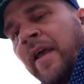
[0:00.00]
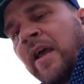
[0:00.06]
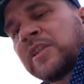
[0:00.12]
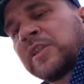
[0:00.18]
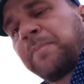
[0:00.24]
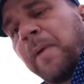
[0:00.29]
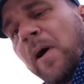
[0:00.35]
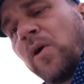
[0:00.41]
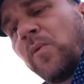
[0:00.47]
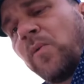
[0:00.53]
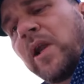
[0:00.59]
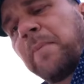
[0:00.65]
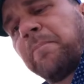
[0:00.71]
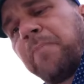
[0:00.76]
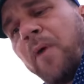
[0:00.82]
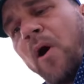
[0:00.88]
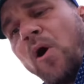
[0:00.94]
Spoke with
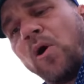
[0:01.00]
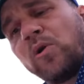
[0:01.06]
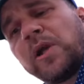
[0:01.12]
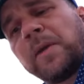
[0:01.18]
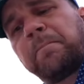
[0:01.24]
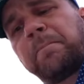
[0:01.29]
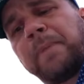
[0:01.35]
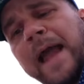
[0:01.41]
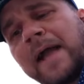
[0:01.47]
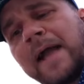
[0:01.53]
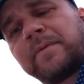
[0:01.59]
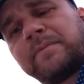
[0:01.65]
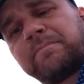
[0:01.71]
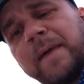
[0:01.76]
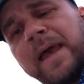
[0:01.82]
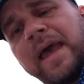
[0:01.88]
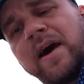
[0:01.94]
an older black
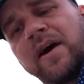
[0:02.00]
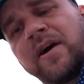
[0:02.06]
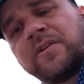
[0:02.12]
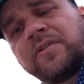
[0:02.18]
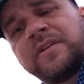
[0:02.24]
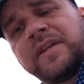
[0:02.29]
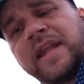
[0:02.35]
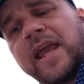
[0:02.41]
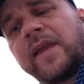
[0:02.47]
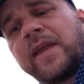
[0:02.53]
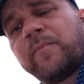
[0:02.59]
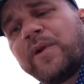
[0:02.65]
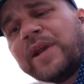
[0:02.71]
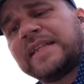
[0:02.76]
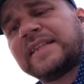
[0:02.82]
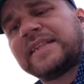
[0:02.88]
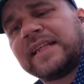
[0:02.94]
male named
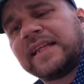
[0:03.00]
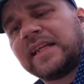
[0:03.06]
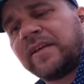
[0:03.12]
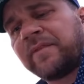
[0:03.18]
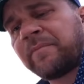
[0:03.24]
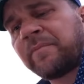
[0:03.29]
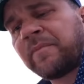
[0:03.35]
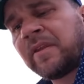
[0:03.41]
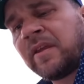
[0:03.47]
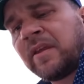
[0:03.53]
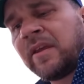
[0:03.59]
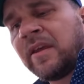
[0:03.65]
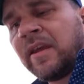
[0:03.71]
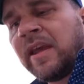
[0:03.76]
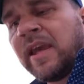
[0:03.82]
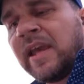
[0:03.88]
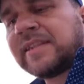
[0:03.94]
Reese.
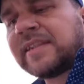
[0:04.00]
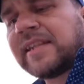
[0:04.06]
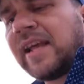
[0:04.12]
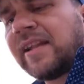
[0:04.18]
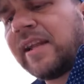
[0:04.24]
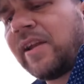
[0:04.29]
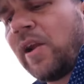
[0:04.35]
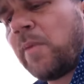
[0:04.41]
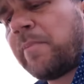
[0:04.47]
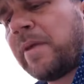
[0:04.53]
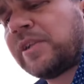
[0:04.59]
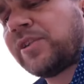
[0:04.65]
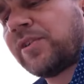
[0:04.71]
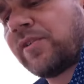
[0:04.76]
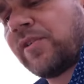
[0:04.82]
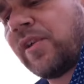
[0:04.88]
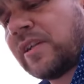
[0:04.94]
He said that no
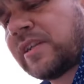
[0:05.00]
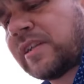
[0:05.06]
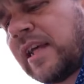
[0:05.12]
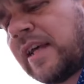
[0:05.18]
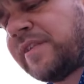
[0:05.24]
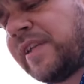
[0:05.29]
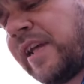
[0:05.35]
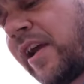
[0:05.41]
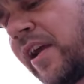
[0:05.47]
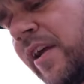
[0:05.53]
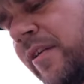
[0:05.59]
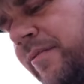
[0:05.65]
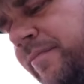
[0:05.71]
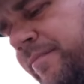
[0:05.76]
Mitchell Crooks lives here.